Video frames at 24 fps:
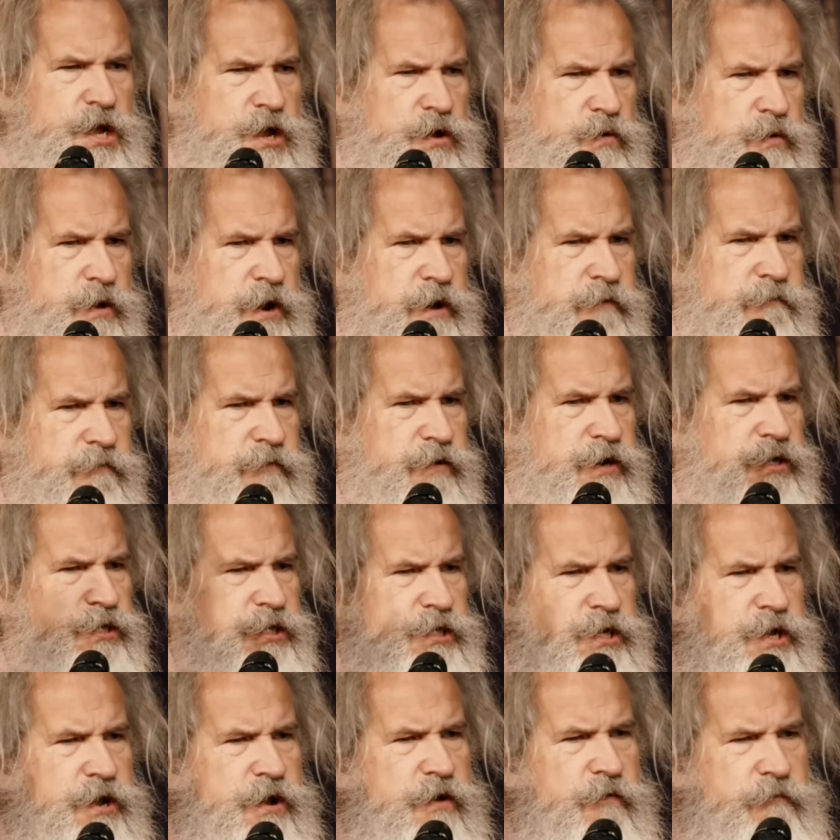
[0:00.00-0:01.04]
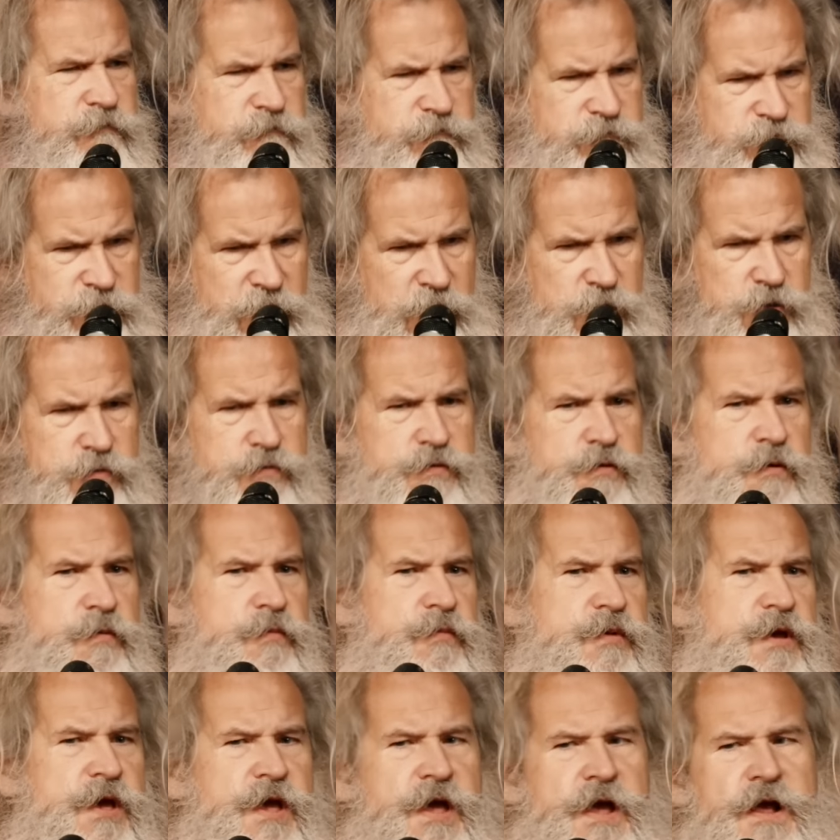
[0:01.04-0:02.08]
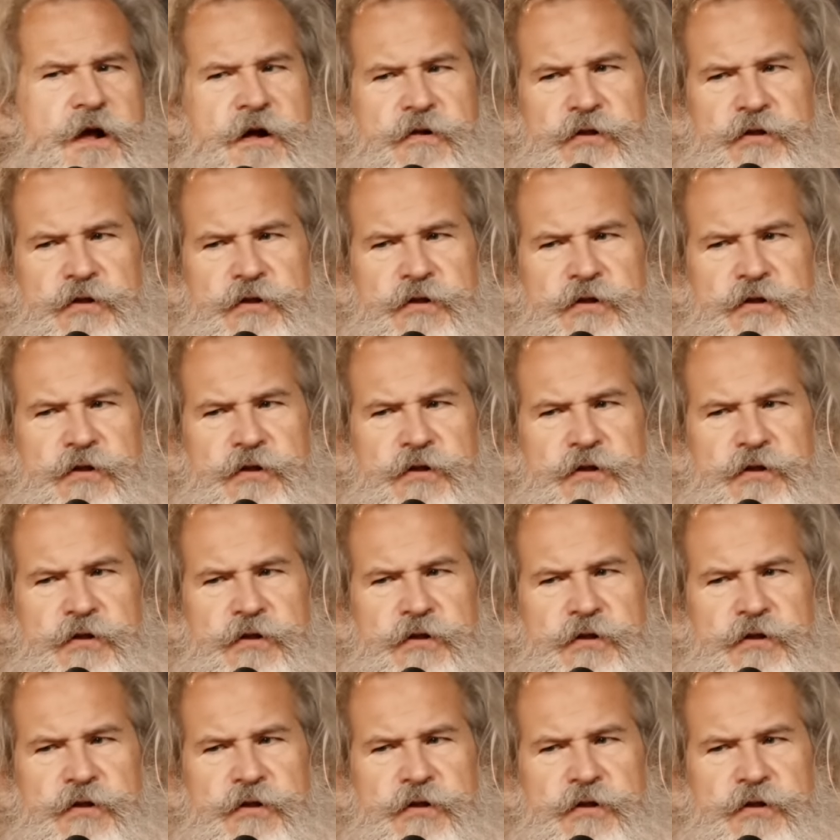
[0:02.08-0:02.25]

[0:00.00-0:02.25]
Whenever I see a fellow human being